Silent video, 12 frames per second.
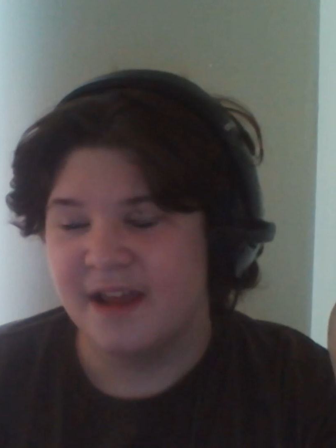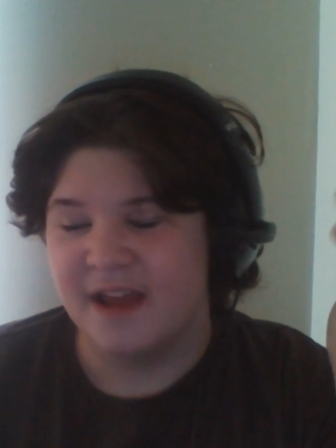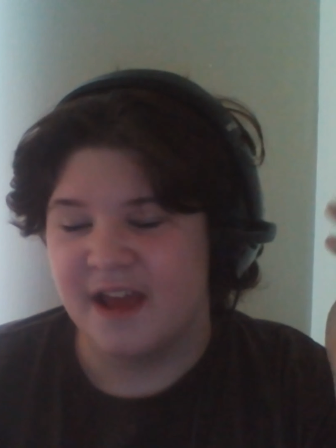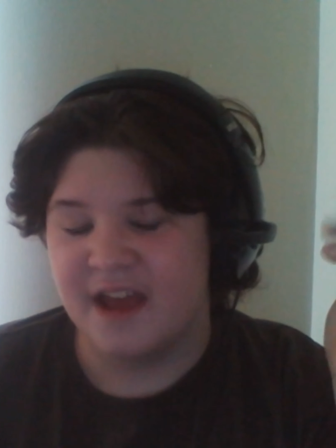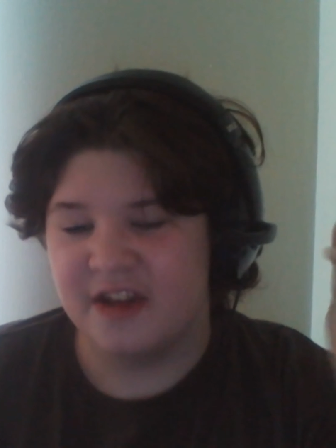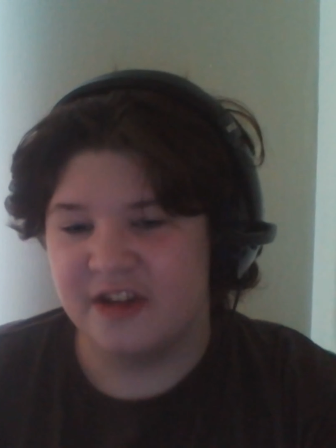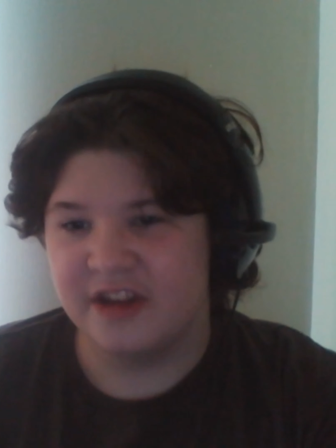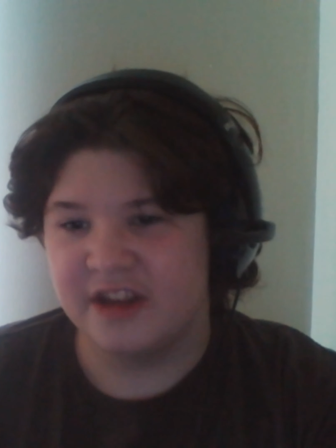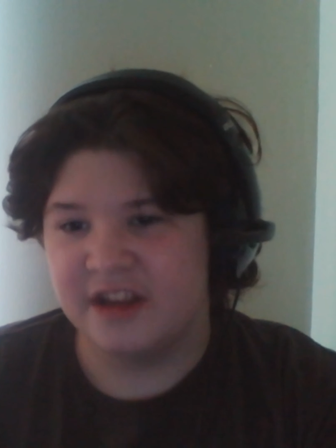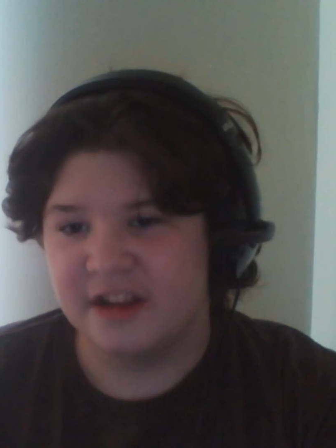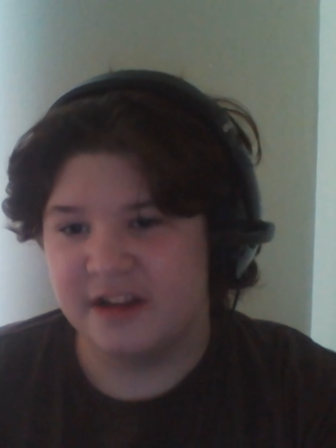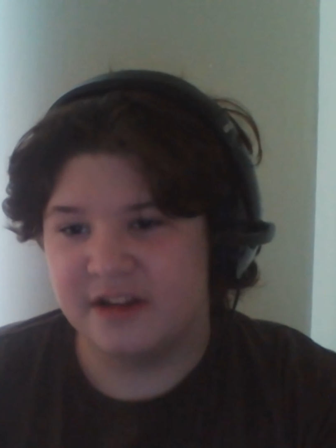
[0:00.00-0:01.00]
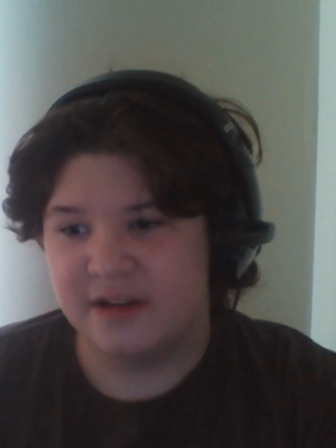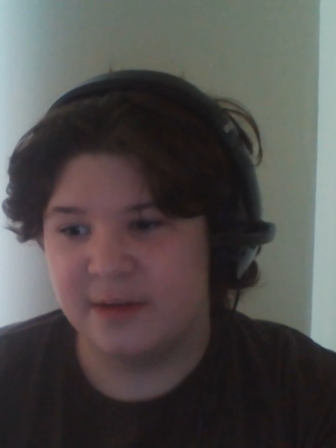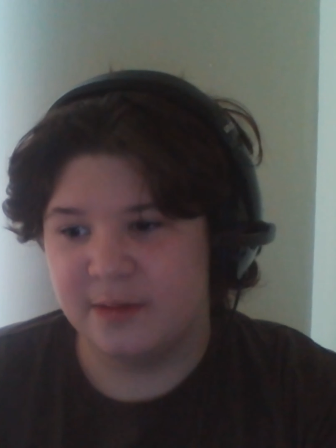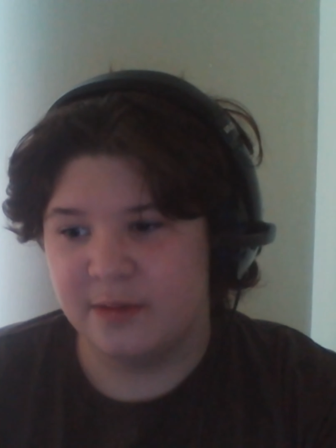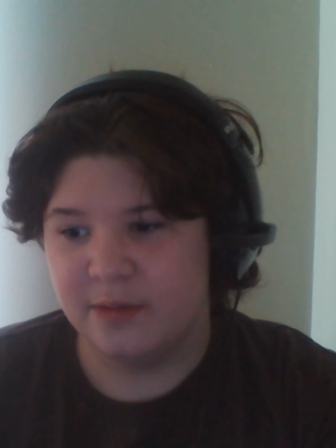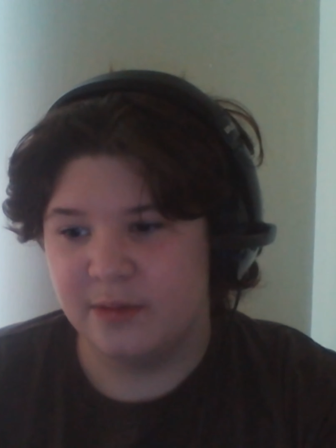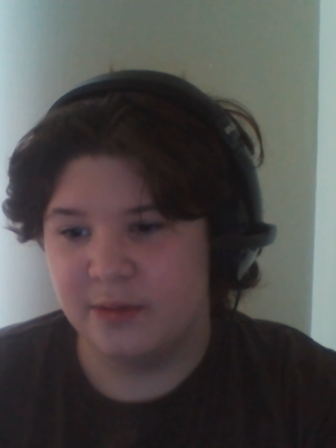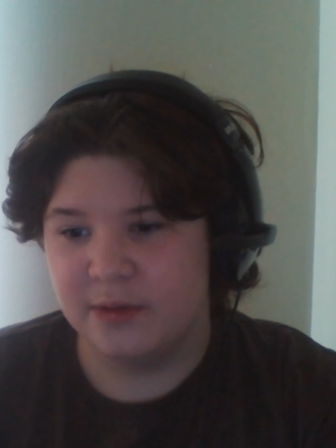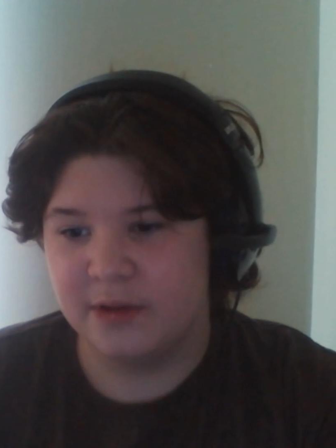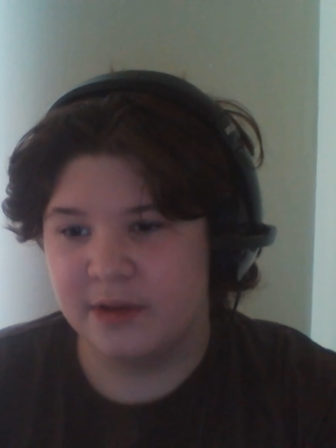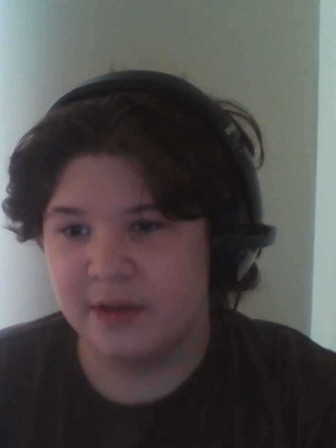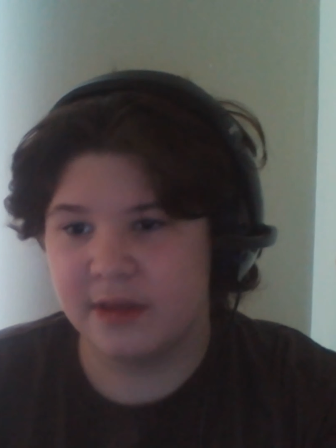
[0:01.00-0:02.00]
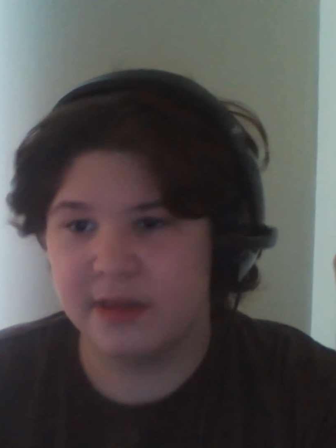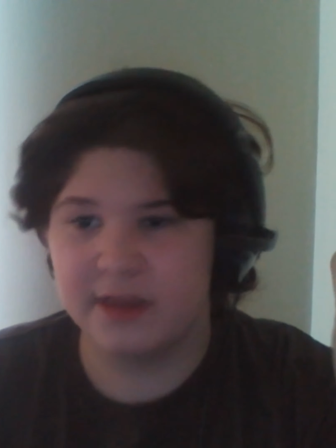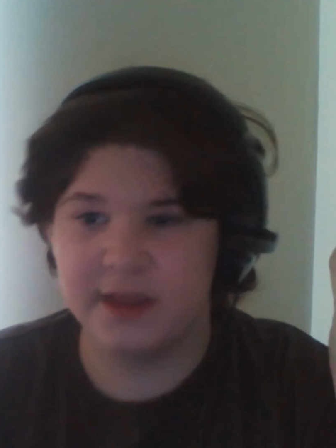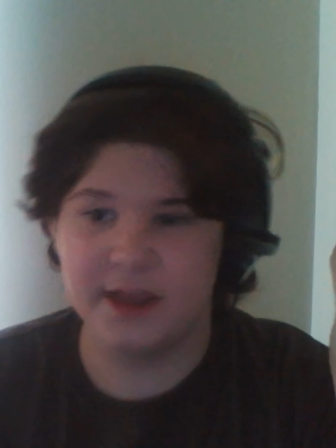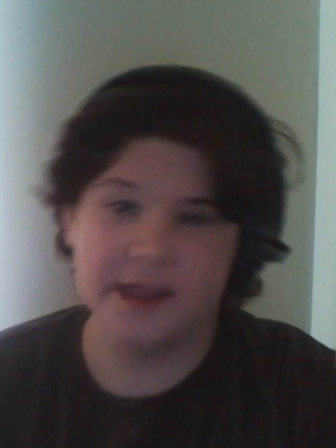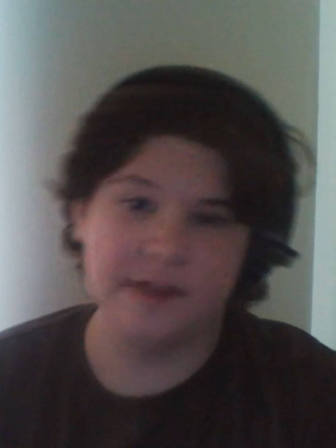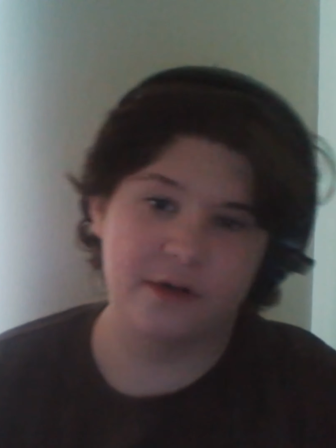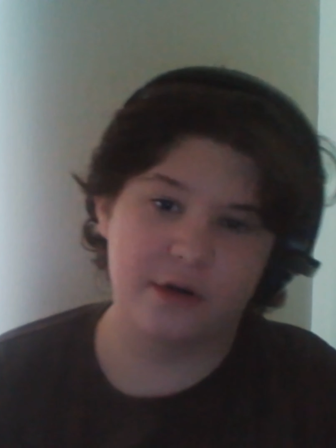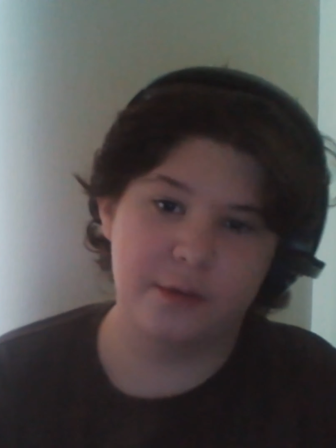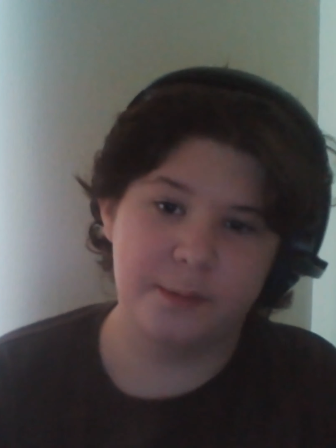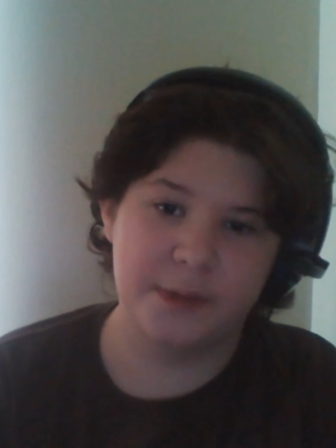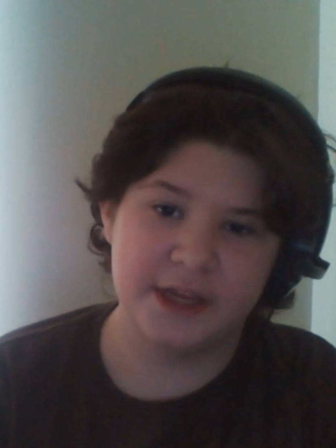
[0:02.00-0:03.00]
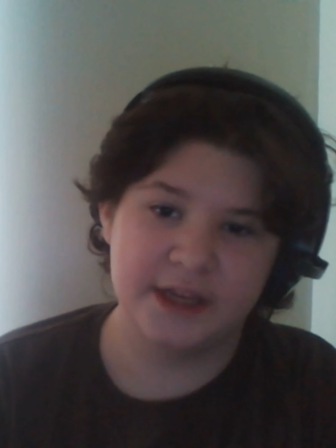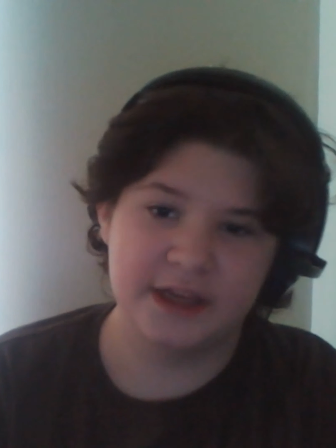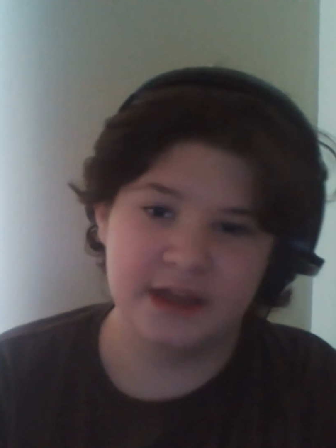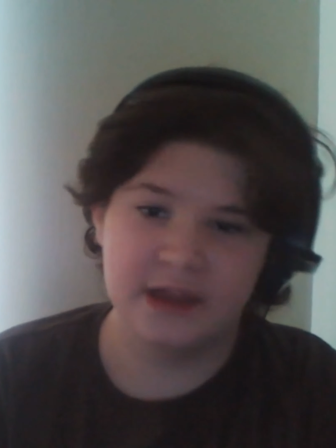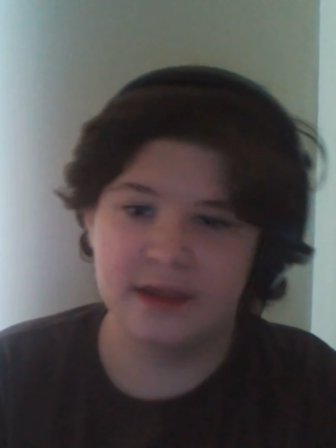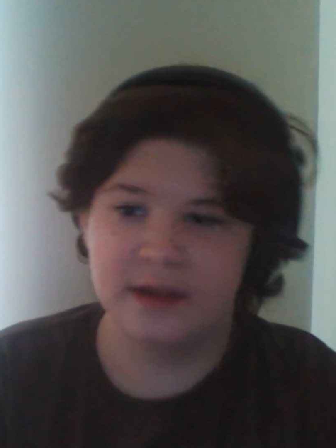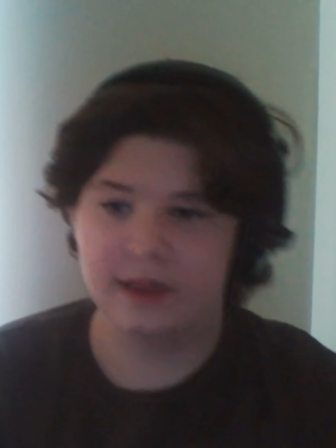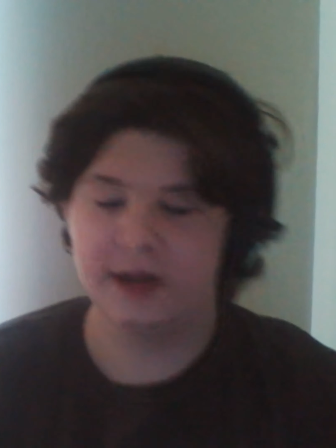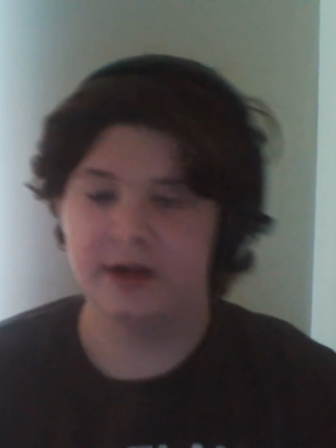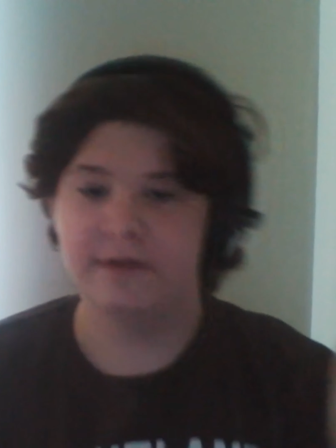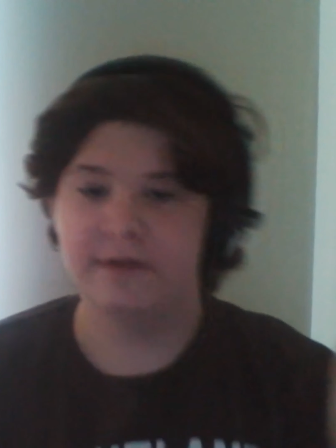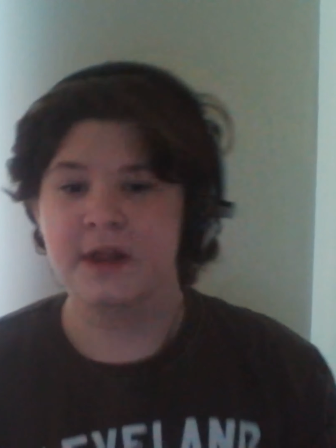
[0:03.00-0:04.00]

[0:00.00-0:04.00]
and you need to see their openings and stuff.